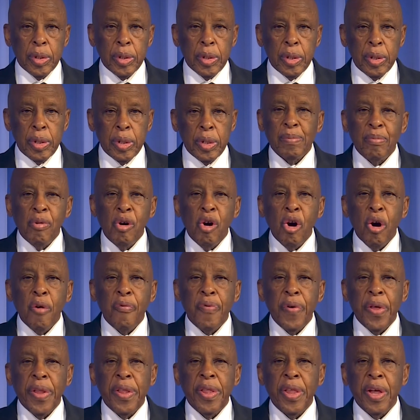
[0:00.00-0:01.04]
More
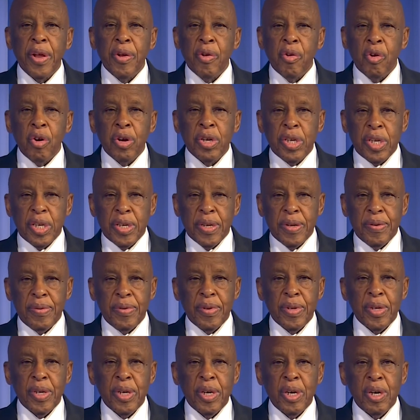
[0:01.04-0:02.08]
often than not,
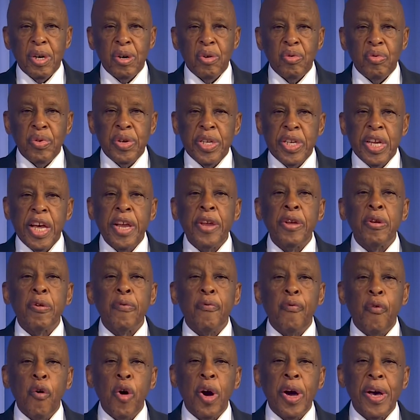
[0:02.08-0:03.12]
we tend to
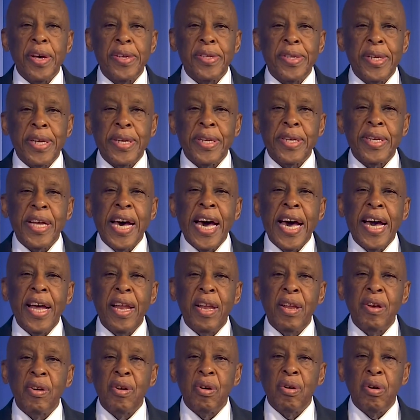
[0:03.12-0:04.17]
focus
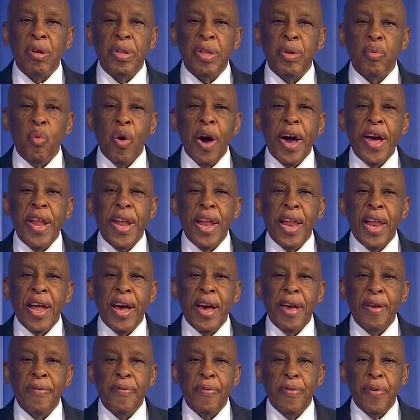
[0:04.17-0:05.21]
entirely on the
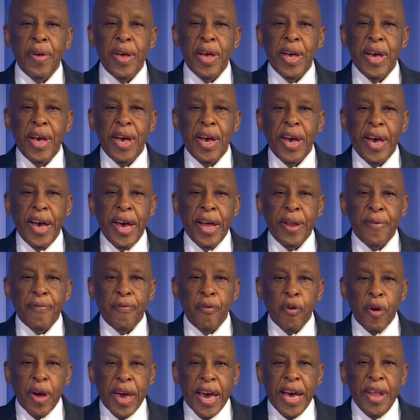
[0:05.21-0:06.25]
wildlife and
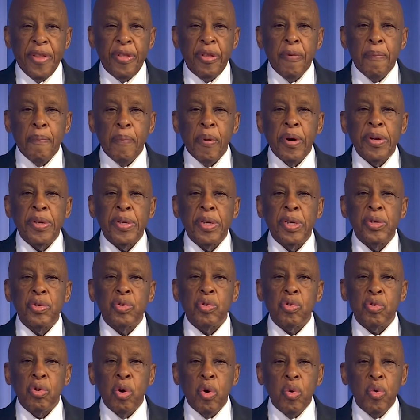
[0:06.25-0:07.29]
forget the important
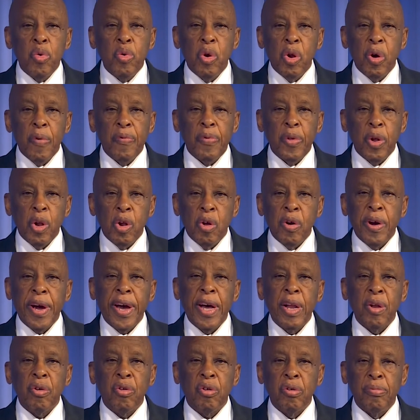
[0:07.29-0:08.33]
role of the
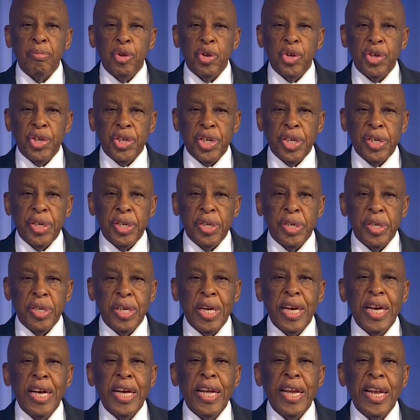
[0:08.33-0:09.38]
local communities
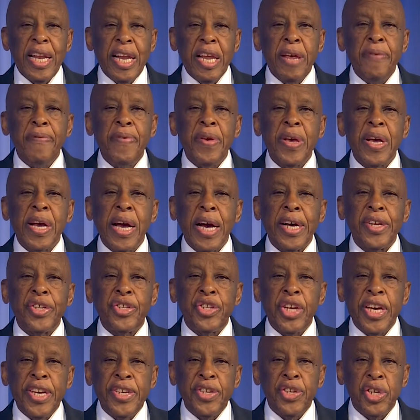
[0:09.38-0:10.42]
living
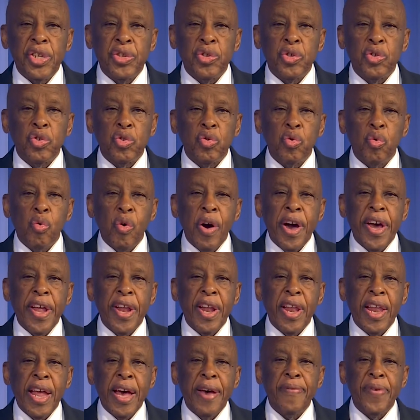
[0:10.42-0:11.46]
adjacent to
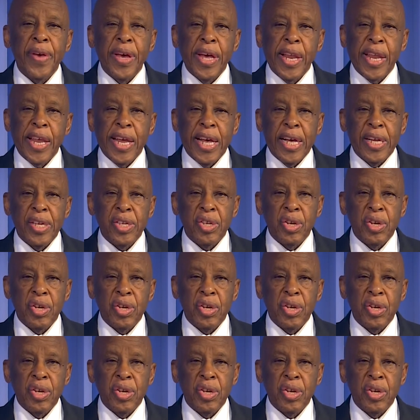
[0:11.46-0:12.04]
wildlife areas,